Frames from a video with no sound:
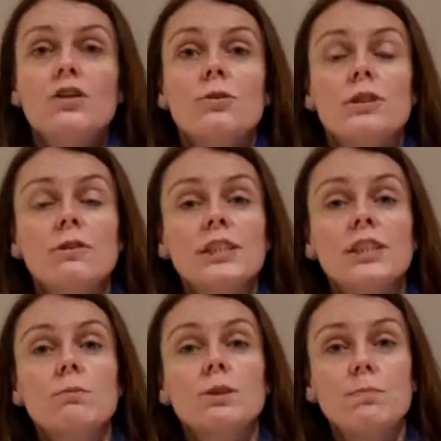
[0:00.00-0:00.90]
So
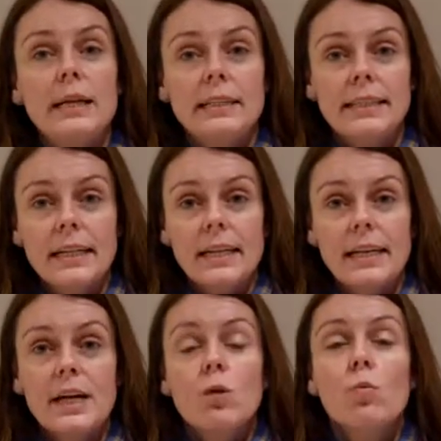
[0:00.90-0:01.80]
attrition was
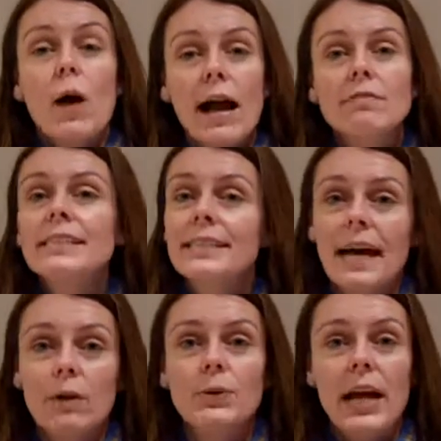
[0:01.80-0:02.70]
basically wearing
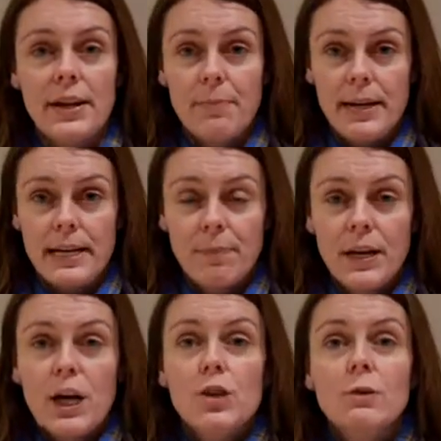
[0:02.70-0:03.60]
down your enemy.
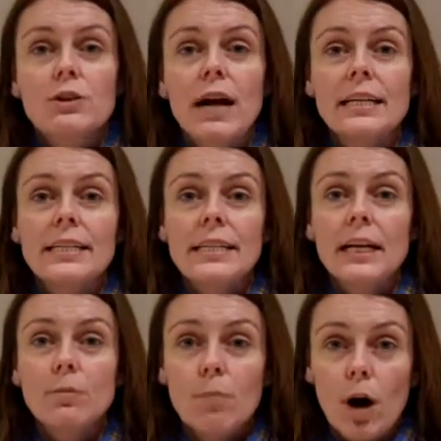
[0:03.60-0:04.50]
They were trying to
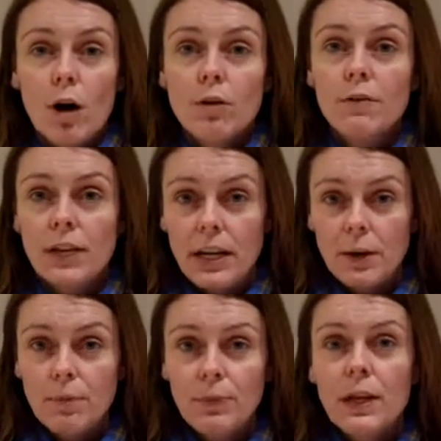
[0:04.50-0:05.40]
kill more of
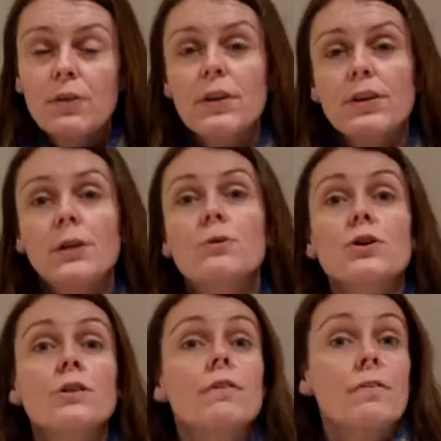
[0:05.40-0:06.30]
you than you
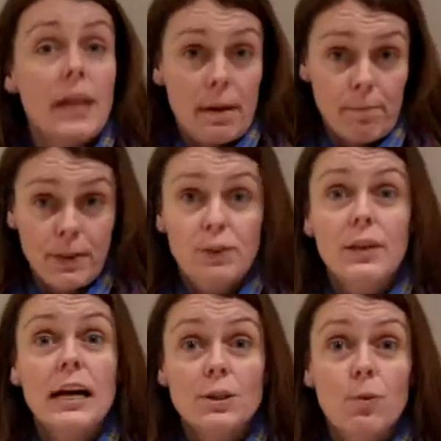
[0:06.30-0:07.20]
could have of them. So
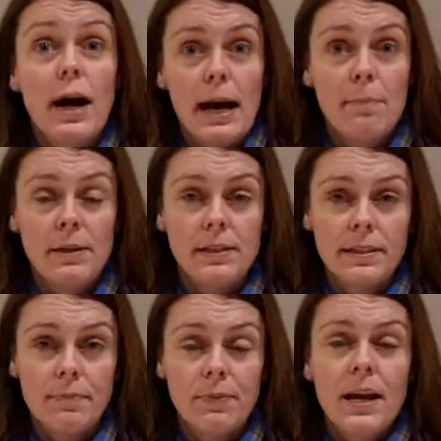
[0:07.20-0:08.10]
that's what
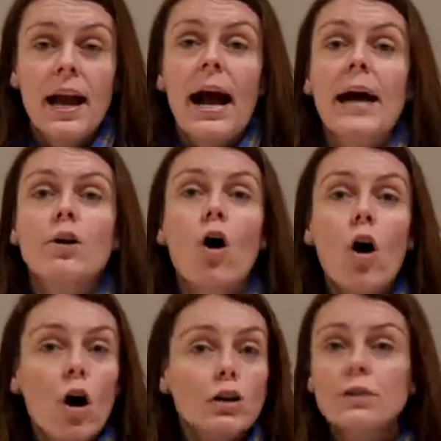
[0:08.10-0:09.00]
happened. And
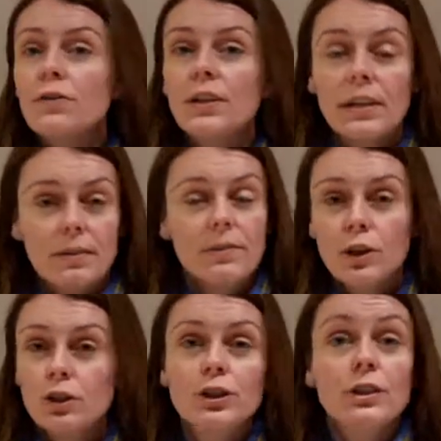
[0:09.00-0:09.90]
all of the
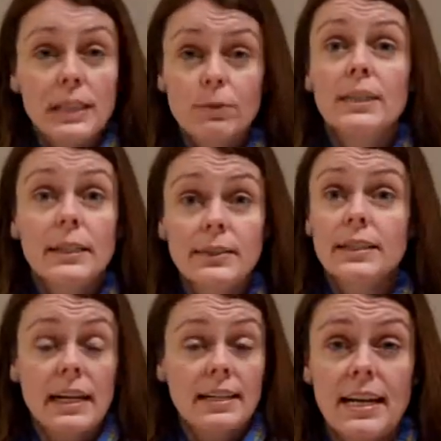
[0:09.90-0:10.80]
countries were
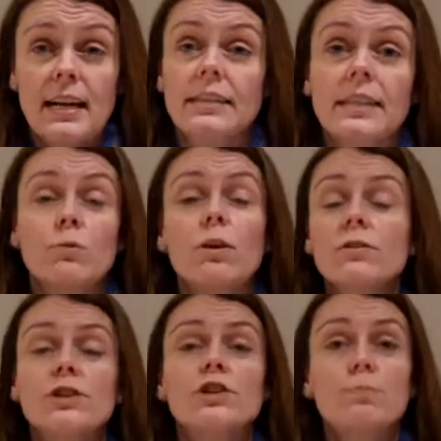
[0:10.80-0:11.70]
using tactic. It
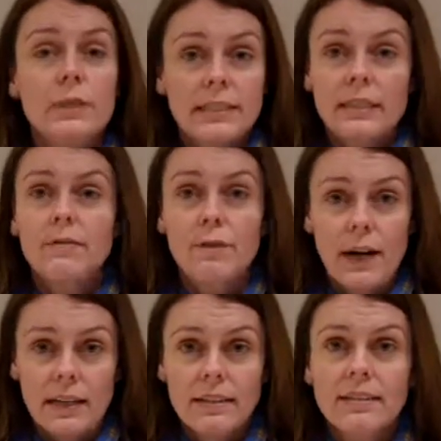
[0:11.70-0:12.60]
wasn't just Britain and
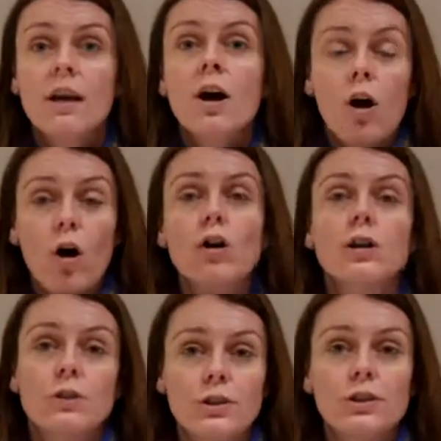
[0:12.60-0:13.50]
France,
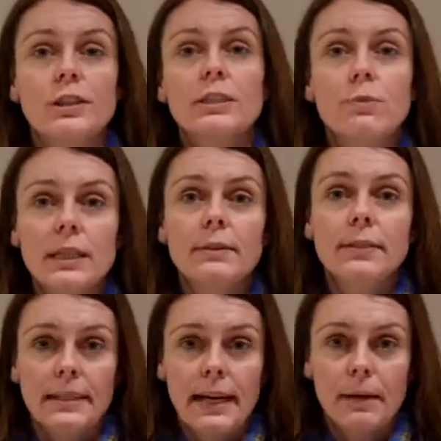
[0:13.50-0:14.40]
all the countries were
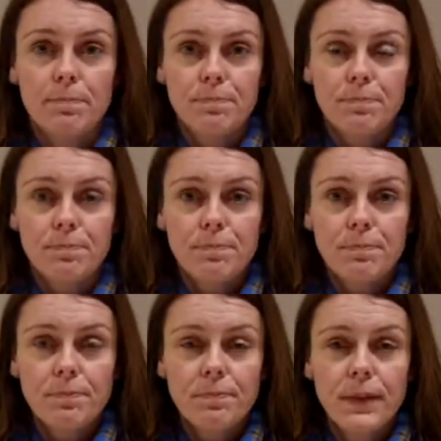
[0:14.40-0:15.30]
using that.
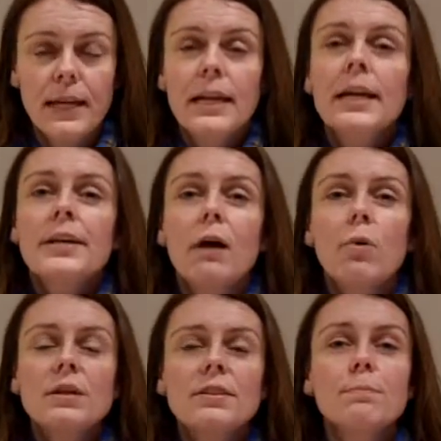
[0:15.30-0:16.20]
Now
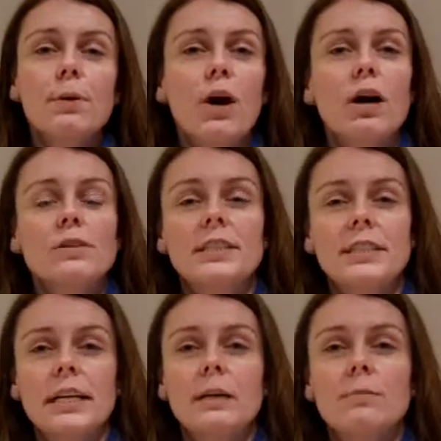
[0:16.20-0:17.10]
what's important in
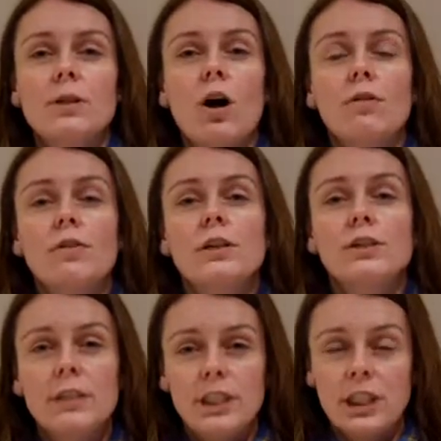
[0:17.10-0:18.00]
terms of
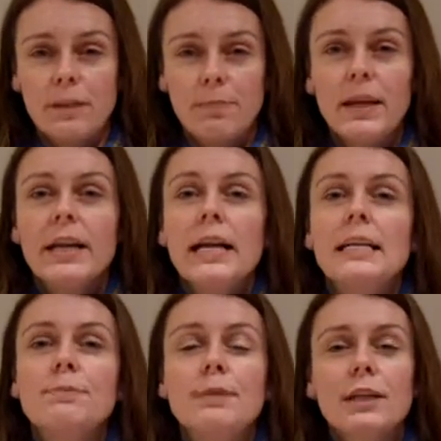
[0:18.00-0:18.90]
attrition
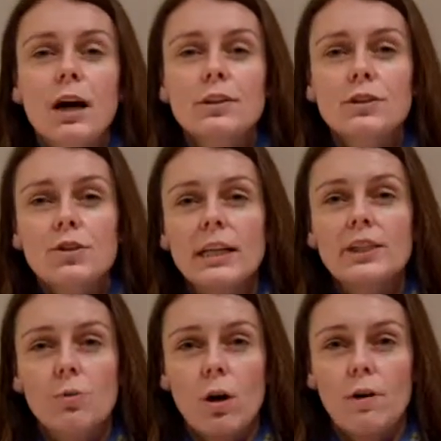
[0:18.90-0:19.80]
is because
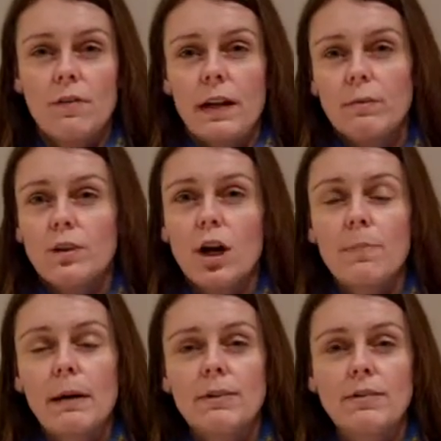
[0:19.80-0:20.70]
trench warfare was all
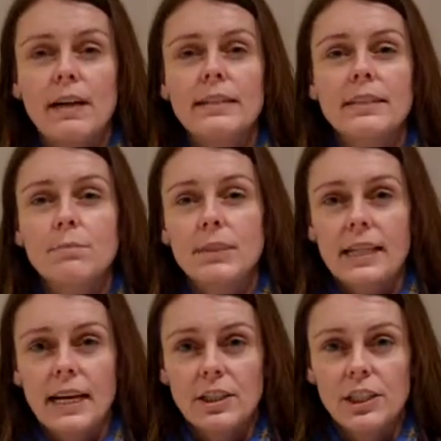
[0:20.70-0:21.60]
about defence and
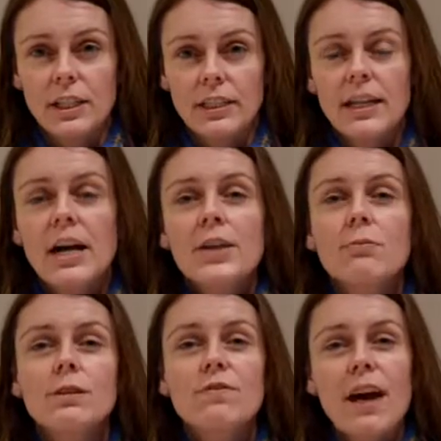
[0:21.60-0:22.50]
protection, there
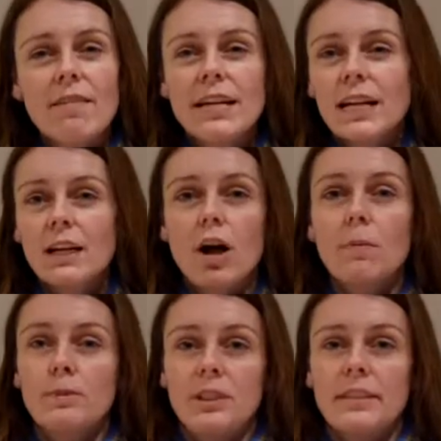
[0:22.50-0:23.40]
was very little
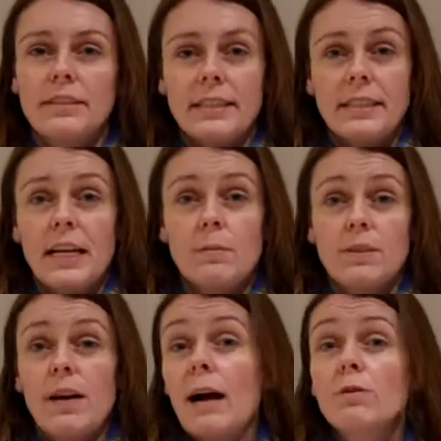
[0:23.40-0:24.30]
options in terms
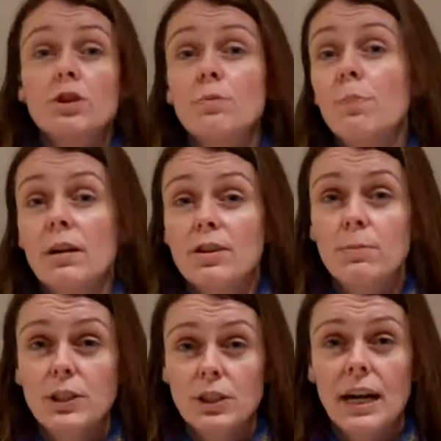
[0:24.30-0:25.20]
of how they could
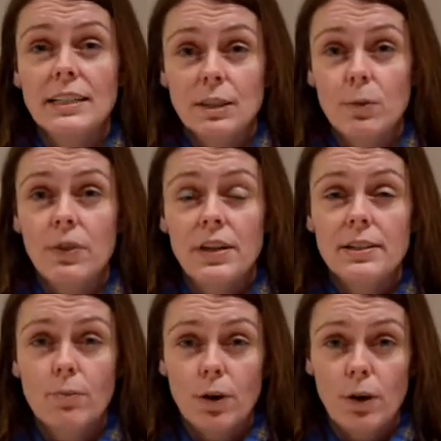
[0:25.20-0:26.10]
possibly try to win
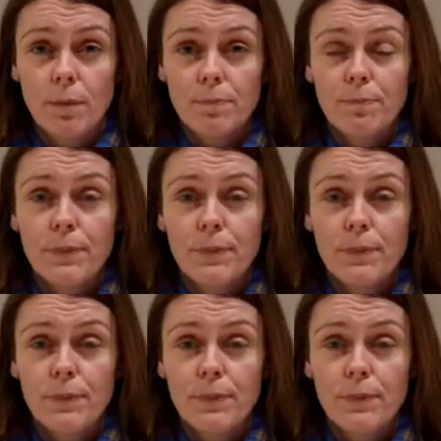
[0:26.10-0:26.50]
this war.